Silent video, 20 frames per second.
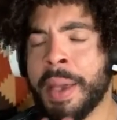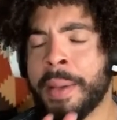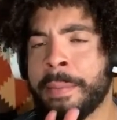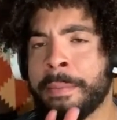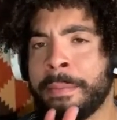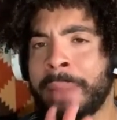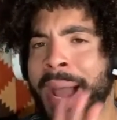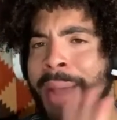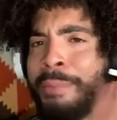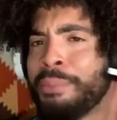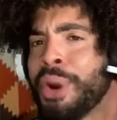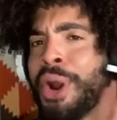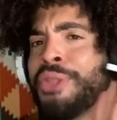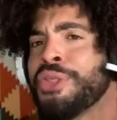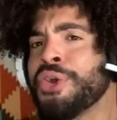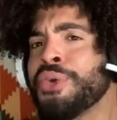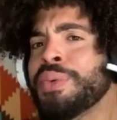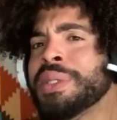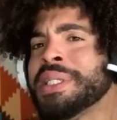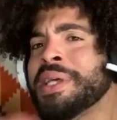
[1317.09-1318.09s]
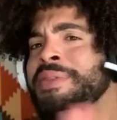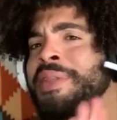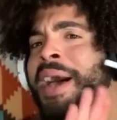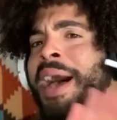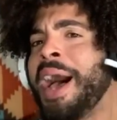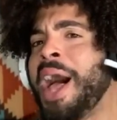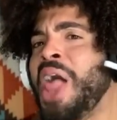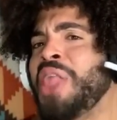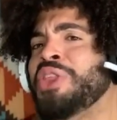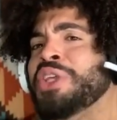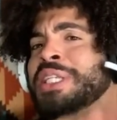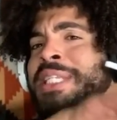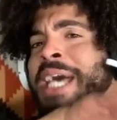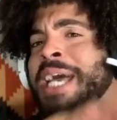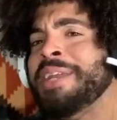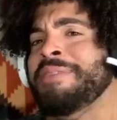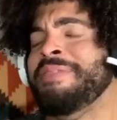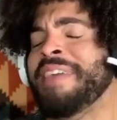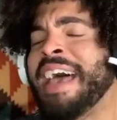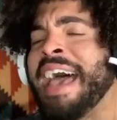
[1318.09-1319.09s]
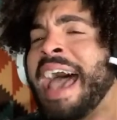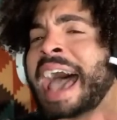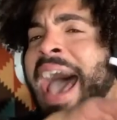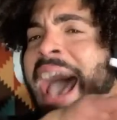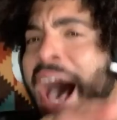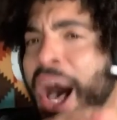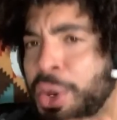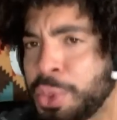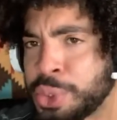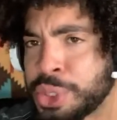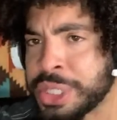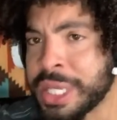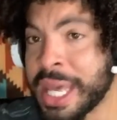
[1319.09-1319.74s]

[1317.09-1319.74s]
My brother was on the other side of the house